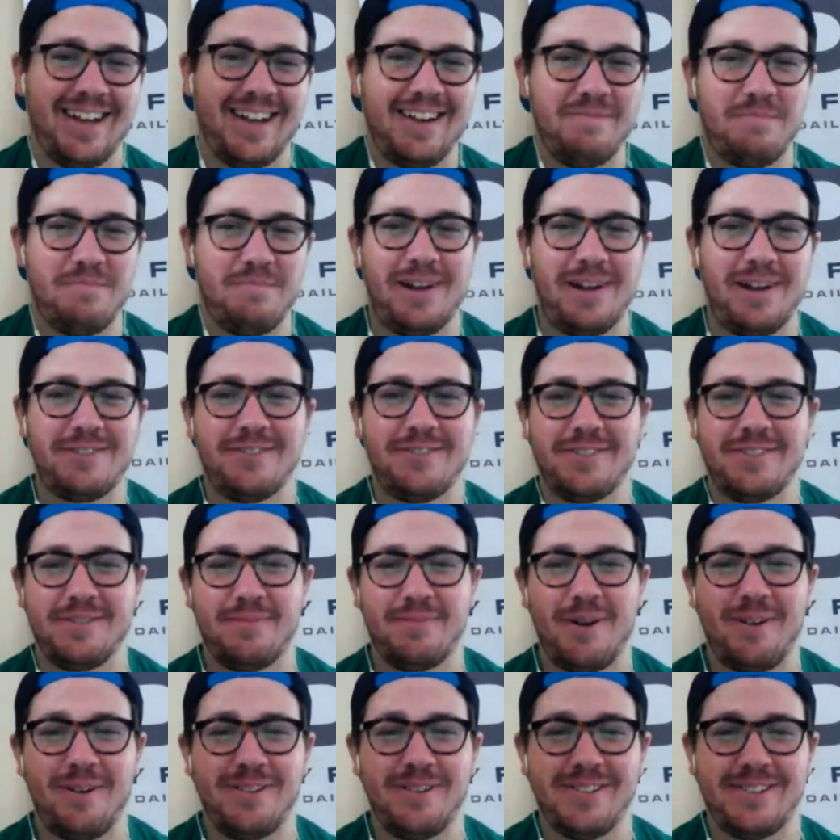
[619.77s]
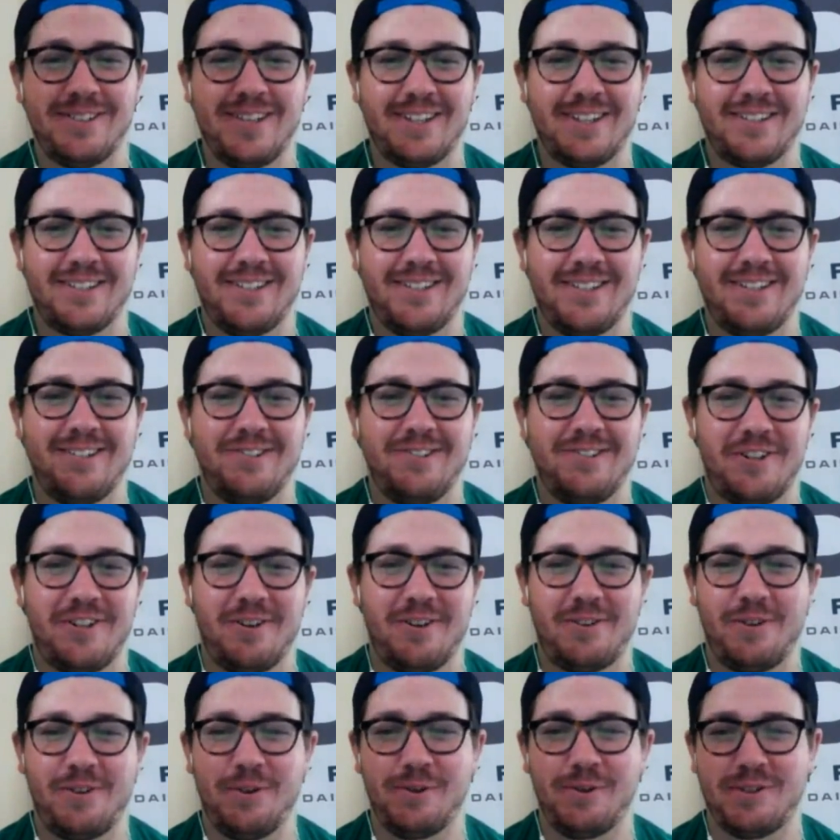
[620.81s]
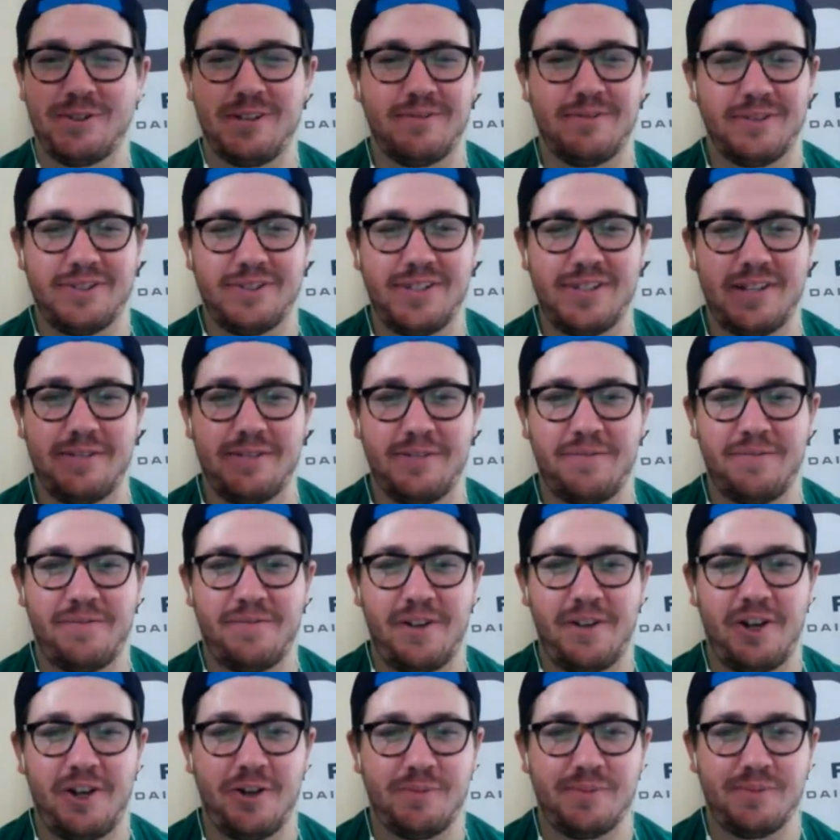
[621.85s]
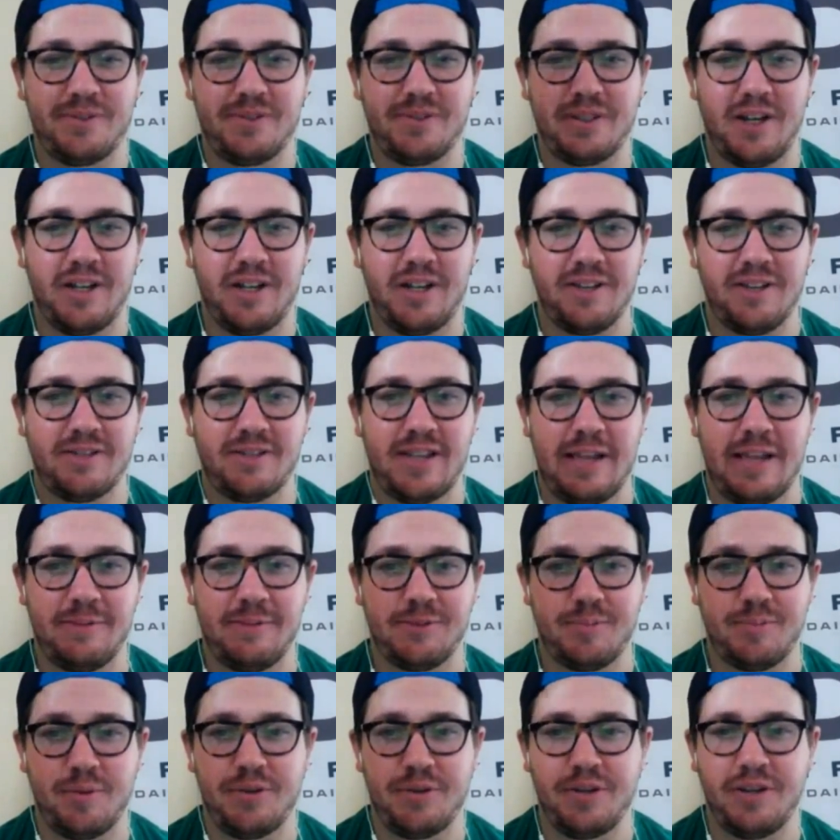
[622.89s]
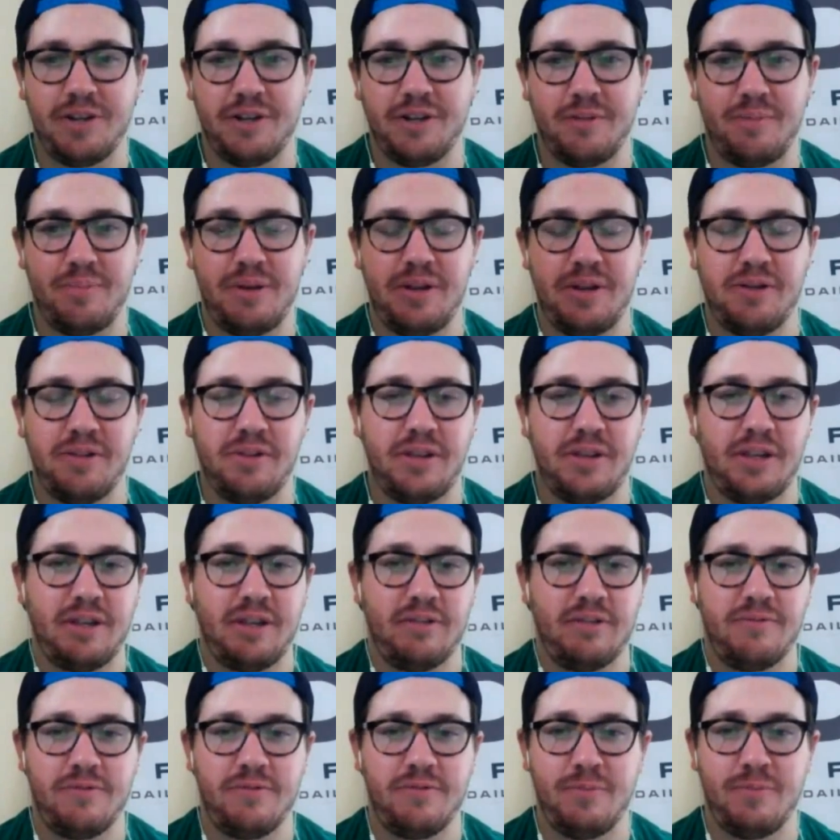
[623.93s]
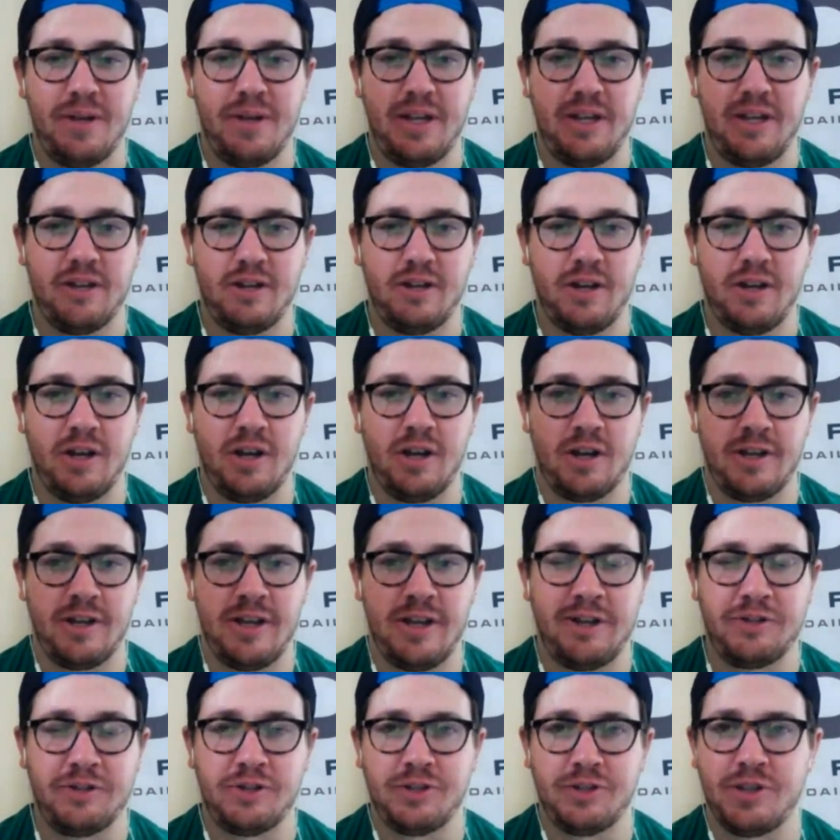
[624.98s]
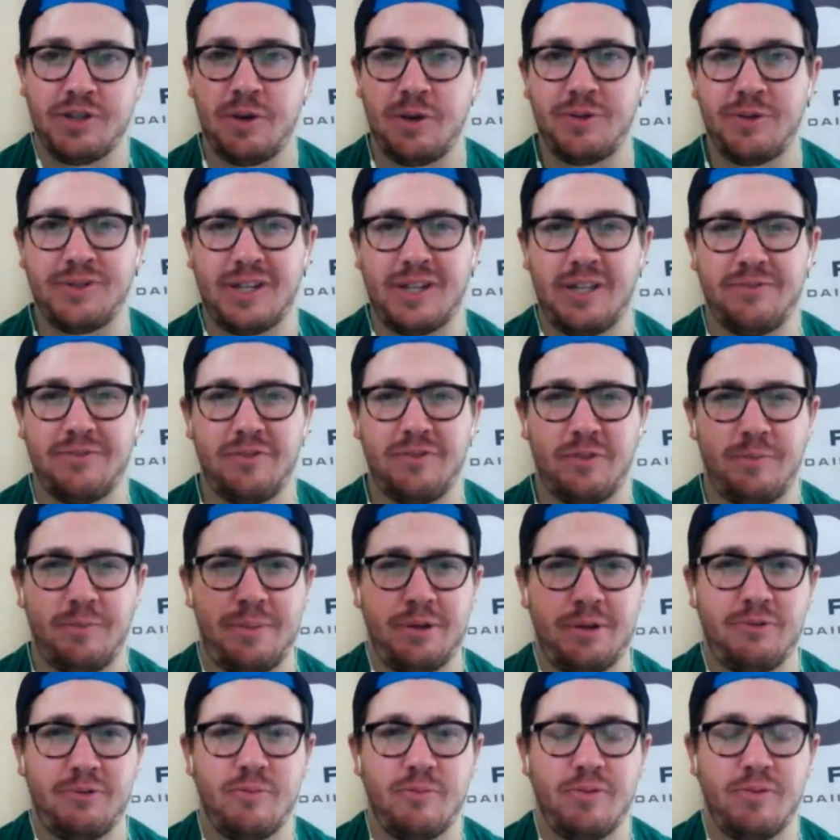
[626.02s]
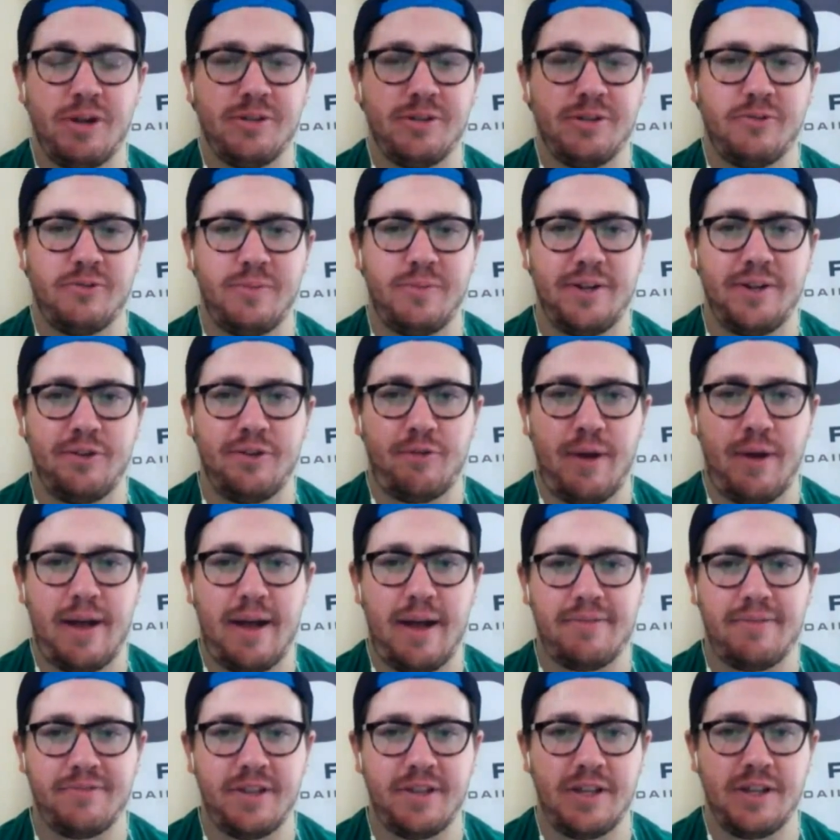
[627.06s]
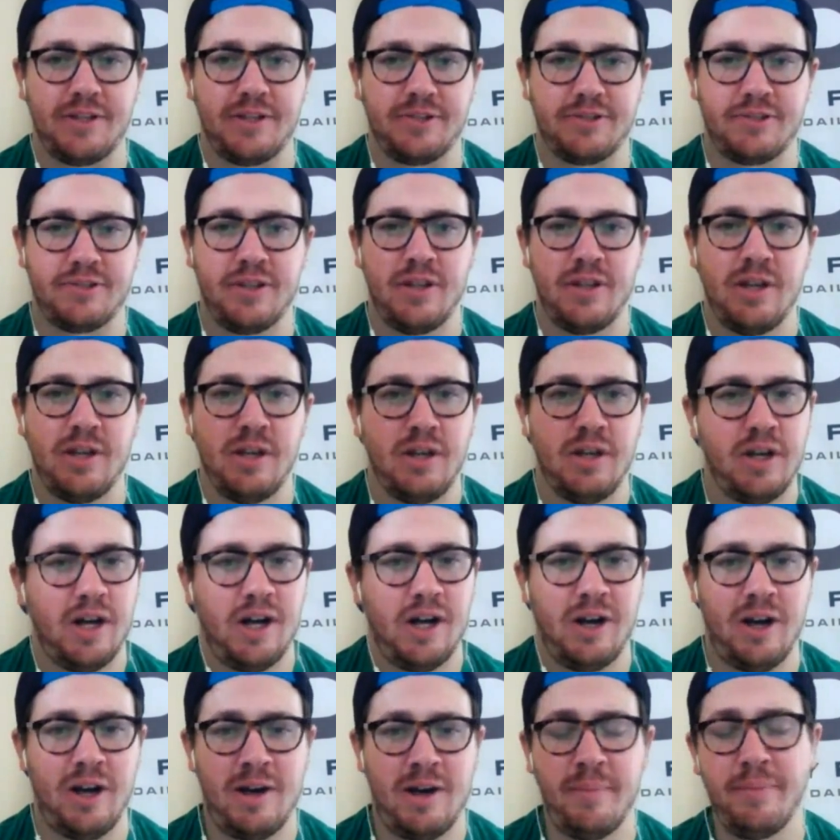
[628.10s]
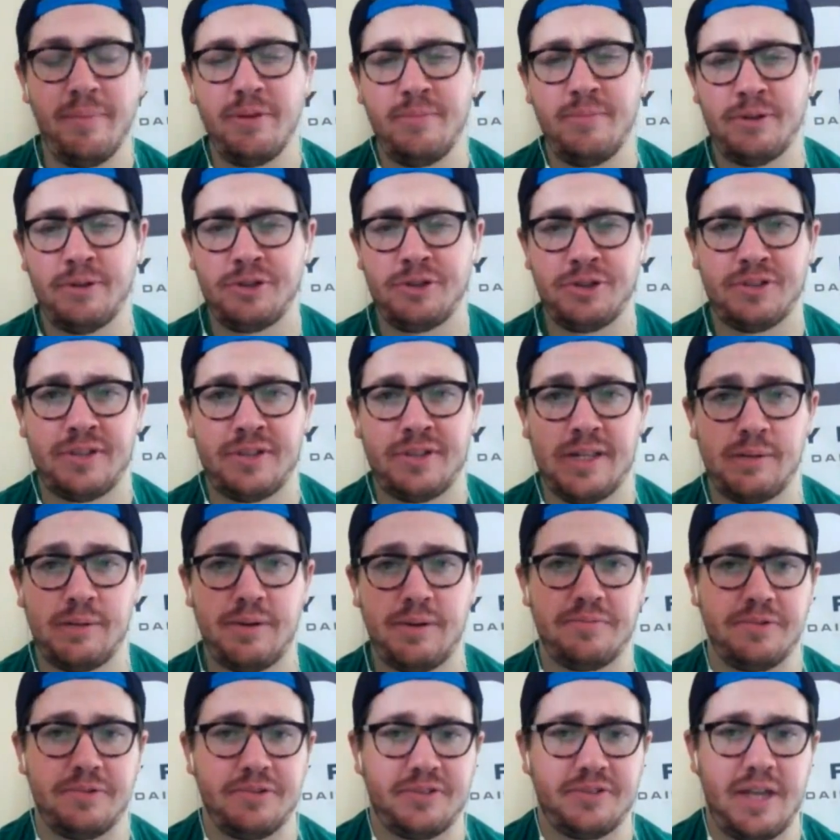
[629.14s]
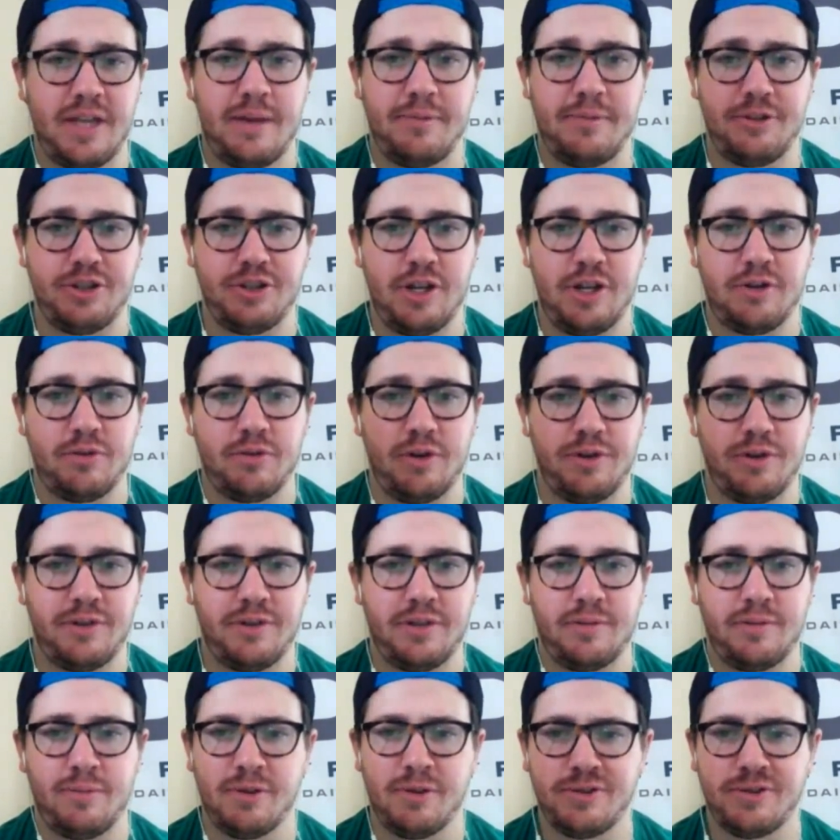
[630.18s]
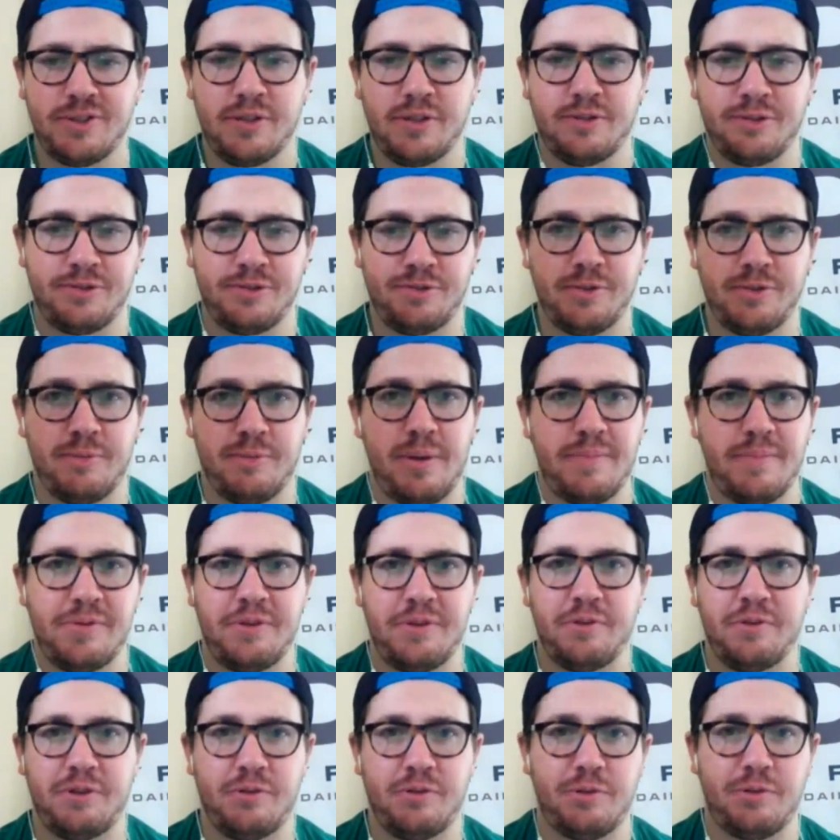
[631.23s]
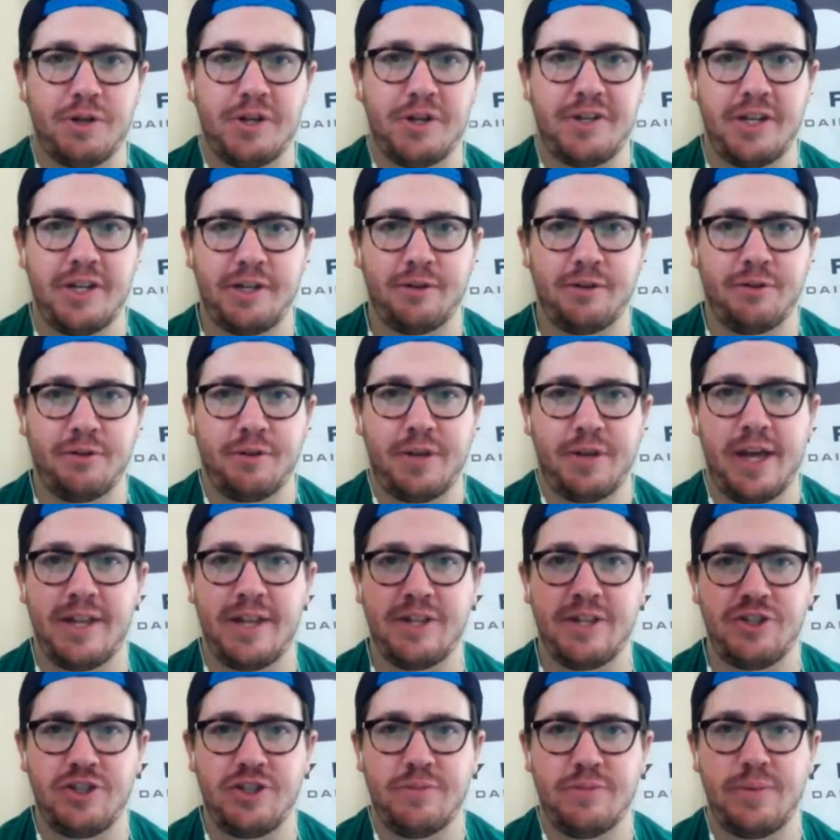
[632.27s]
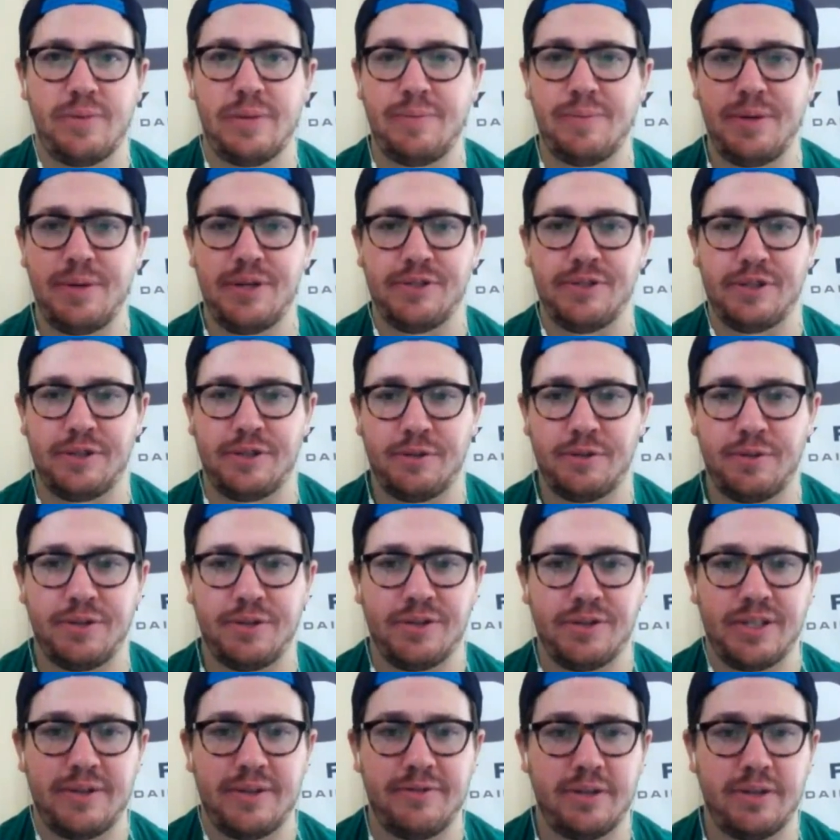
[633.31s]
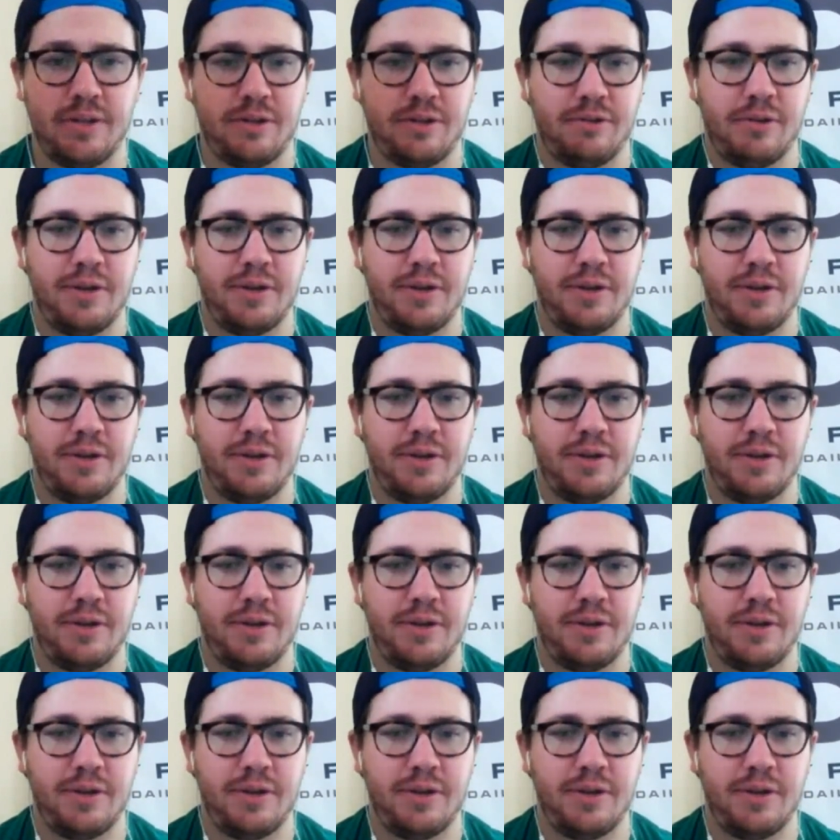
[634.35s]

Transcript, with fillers: Padres and Marlins next year. Jared Kozar versus David Phelps. Uh, this game is pretty unappealing for me. Uh, Yelich is always kind of a little bit overpriced for me on DraftKings. Uh, I'm pretty much just staying away from this game in general. I think Marcell Ozuna might be the only one I take a look at in G P Ps at thirty-seven hundred.